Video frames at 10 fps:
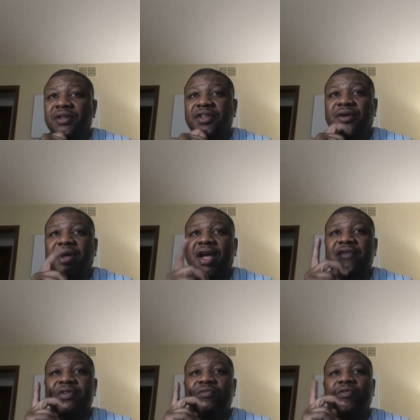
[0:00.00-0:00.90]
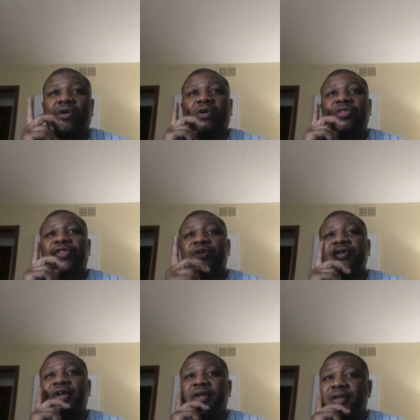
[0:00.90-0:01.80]
they're having Raw
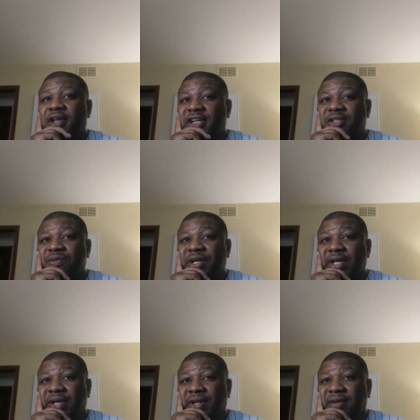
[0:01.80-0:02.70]
30 next week,